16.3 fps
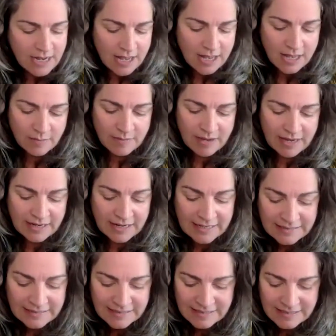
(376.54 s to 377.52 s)
And
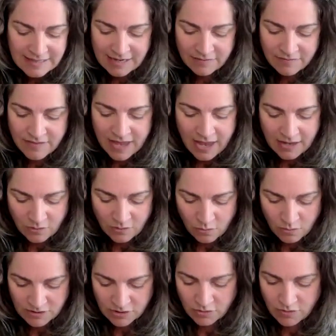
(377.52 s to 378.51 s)
inside of that
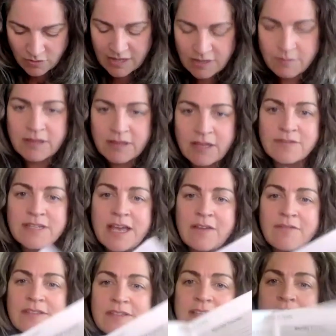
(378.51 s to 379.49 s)
course correct, we love to
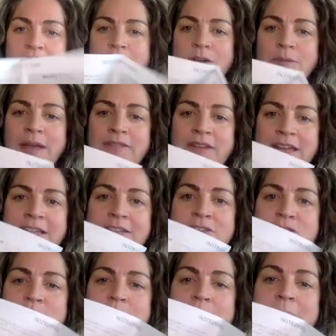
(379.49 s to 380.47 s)
have this thing called, we have an
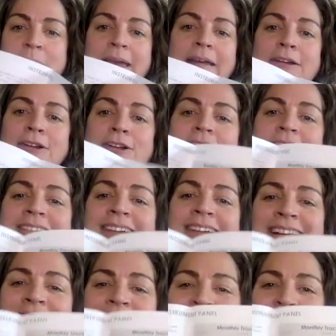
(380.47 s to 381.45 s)
instrument panel,
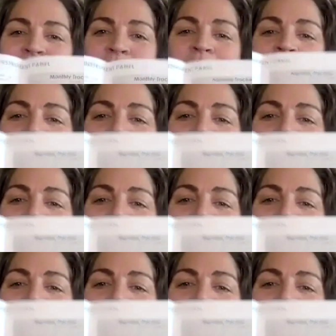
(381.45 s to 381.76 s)
right? So we